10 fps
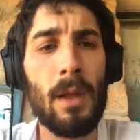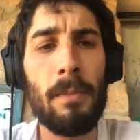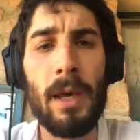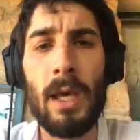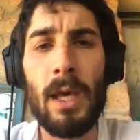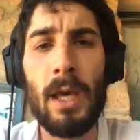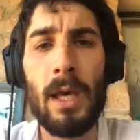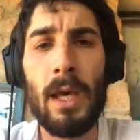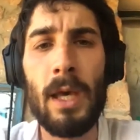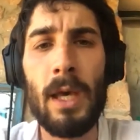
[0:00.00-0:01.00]
paid my
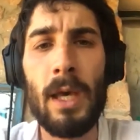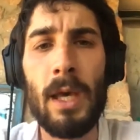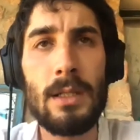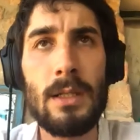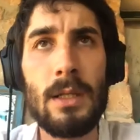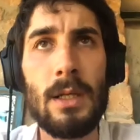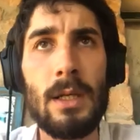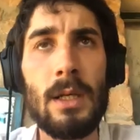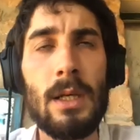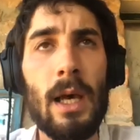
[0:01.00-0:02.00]
park fees,
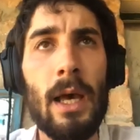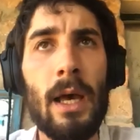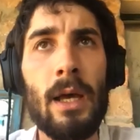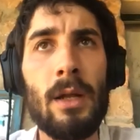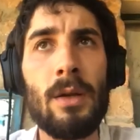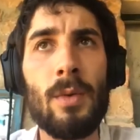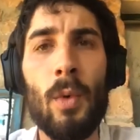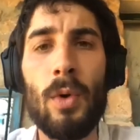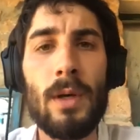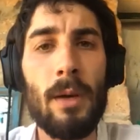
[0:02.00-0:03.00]
and
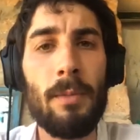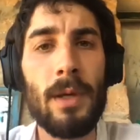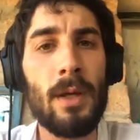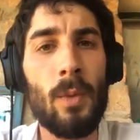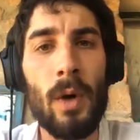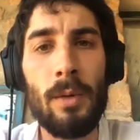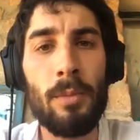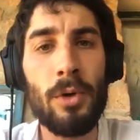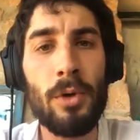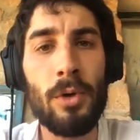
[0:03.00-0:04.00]
walked up in one
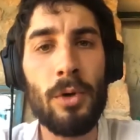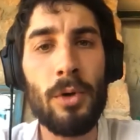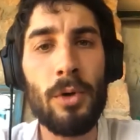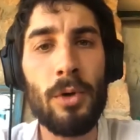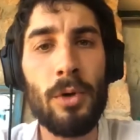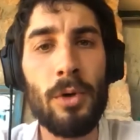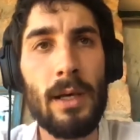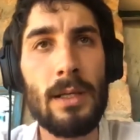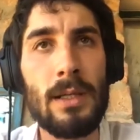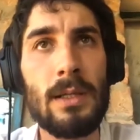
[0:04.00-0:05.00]
push, which normally
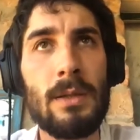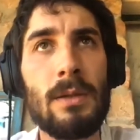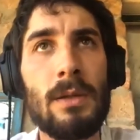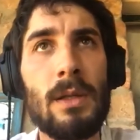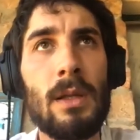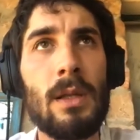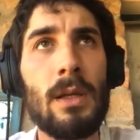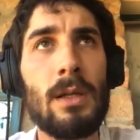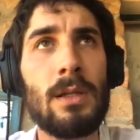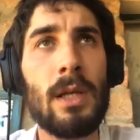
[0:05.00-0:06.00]
takes
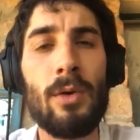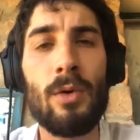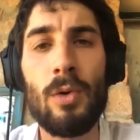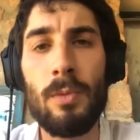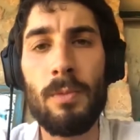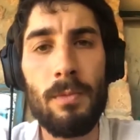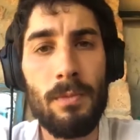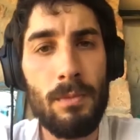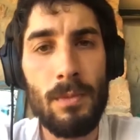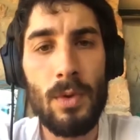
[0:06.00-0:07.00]
the general
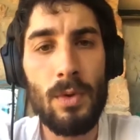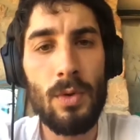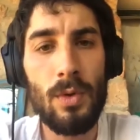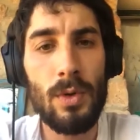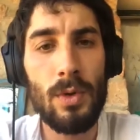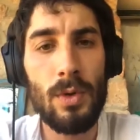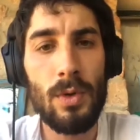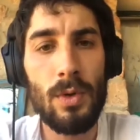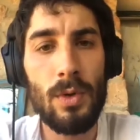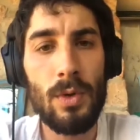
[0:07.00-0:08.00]
tourists
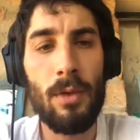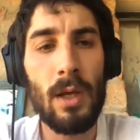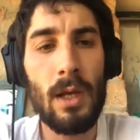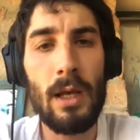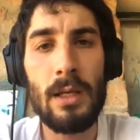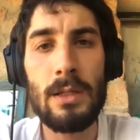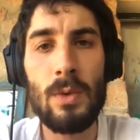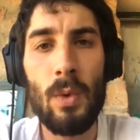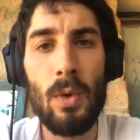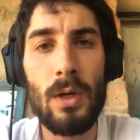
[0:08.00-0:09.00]
about 3 days to
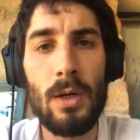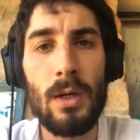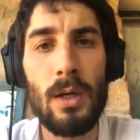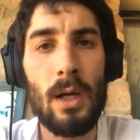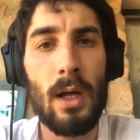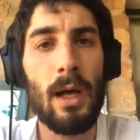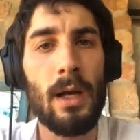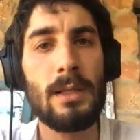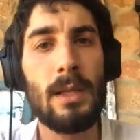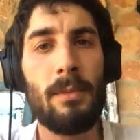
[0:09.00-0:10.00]
walk.
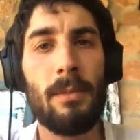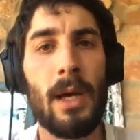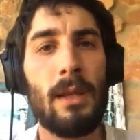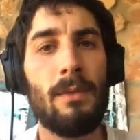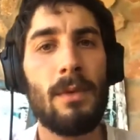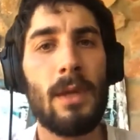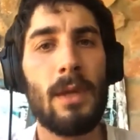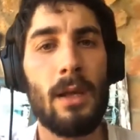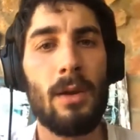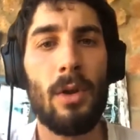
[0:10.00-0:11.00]
Some might even take
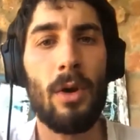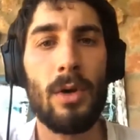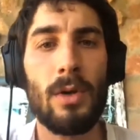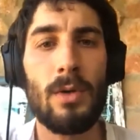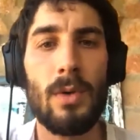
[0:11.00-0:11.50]
a little longer to